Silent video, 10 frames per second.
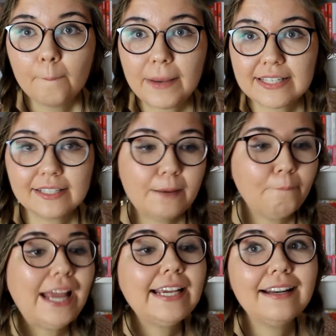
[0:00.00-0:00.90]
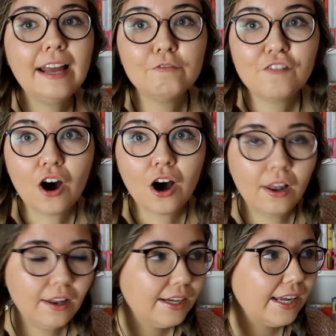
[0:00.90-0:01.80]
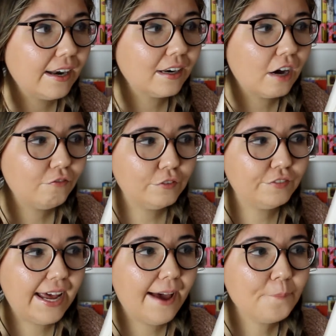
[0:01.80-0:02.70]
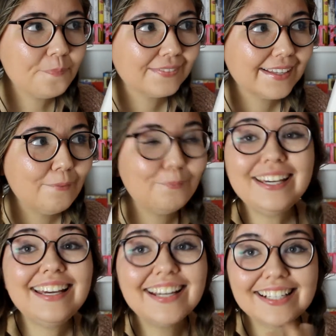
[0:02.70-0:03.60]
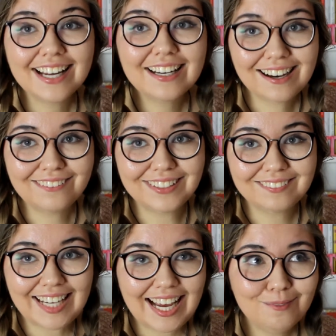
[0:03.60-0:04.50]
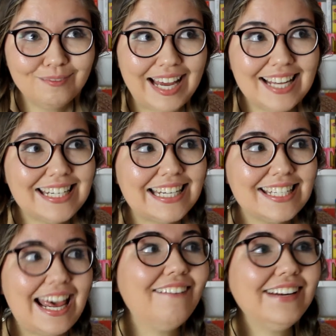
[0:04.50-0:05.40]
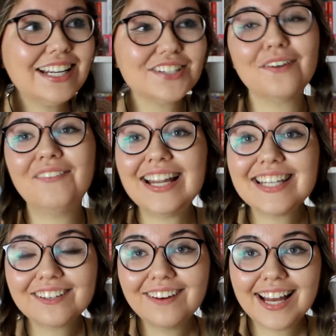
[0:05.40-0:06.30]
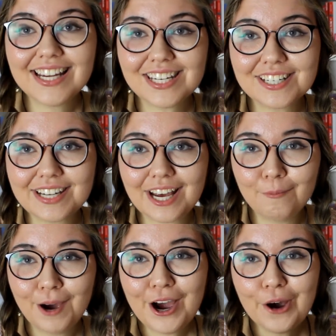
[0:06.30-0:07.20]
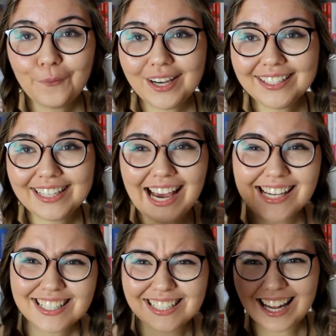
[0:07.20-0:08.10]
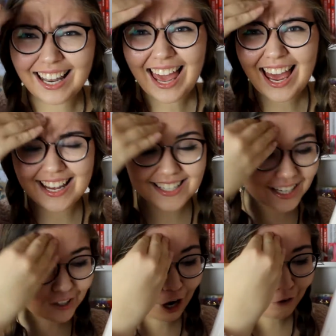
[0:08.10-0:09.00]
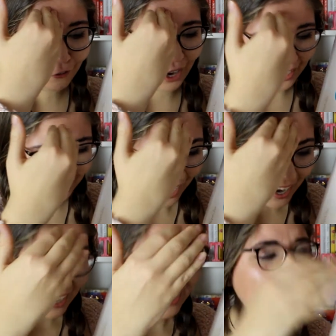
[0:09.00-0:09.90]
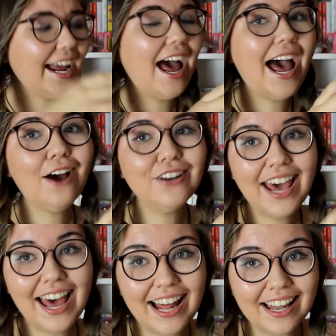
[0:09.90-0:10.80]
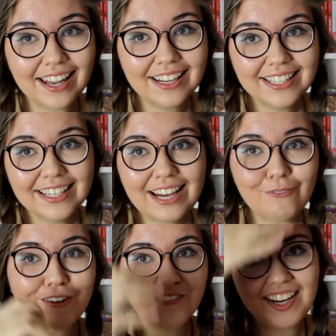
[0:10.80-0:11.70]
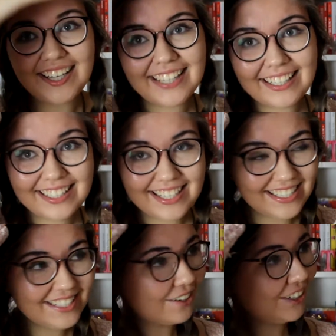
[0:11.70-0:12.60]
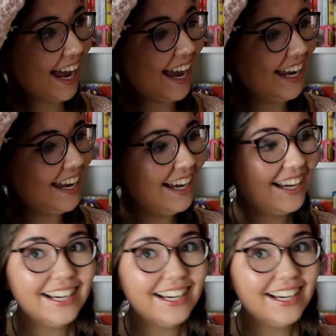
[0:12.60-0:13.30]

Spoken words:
basically making them fall in love with them, being in love with them, and just having this romantic relationship while the guy still has a girlfriend. Like, how the hell can we think that this is okay?